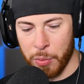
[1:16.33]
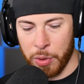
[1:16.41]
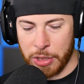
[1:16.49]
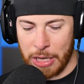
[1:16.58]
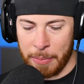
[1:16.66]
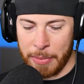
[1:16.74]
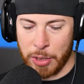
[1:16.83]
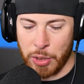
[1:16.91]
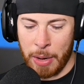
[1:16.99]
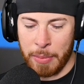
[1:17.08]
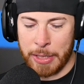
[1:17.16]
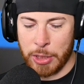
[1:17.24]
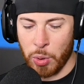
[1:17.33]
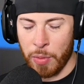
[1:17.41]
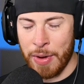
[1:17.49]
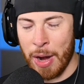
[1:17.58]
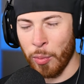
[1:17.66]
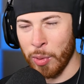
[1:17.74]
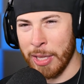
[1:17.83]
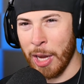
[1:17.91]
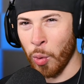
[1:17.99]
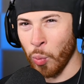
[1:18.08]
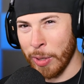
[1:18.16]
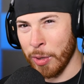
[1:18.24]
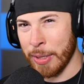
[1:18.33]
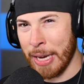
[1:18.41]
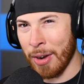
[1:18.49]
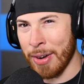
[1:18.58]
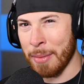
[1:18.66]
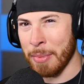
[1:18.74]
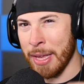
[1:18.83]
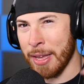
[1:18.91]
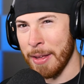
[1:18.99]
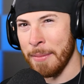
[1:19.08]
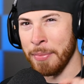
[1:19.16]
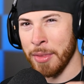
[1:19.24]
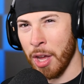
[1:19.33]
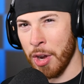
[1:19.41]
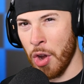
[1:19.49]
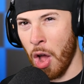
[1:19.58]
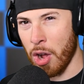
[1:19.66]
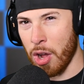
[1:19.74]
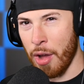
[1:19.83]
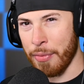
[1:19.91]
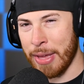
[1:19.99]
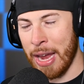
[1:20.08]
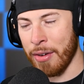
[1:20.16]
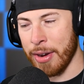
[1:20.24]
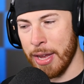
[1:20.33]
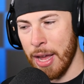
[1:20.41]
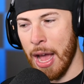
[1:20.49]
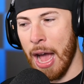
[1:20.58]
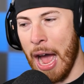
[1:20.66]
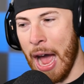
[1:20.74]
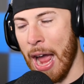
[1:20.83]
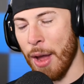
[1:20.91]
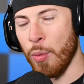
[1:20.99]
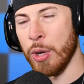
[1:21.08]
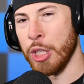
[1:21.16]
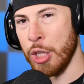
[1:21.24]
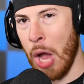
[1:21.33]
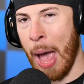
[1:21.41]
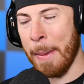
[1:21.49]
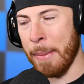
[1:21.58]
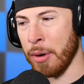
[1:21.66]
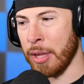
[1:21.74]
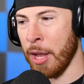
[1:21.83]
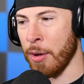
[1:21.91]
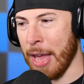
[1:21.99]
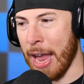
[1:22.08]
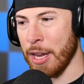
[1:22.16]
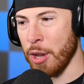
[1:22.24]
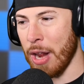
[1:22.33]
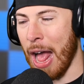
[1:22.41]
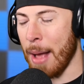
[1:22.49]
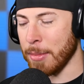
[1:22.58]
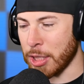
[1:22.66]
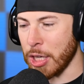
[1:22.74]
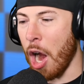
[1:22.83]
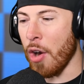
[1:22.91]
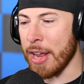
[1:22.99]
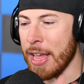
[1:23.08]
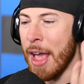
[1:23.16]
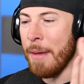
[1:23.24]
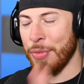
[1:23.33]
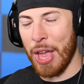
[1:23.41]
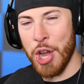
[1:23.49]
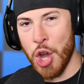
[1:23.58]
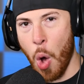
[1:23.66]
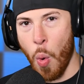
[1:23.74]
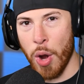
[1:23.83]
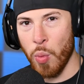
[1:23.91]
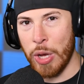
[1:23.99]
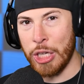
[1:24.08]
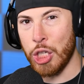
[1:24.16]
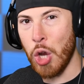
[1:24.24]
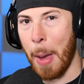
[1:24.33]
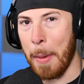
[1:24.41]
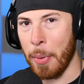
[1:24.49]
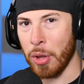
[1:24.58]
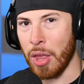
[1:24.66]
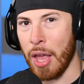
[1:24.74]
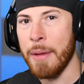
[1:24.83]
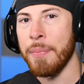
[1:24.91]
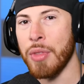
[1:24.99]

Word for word: which I'm, less, I'm like sort of not really a real Gary. I'm like a knockoff Gary. I wish you a happy birthday, okay, dude? I'm sorry that no one wished you happy birthday.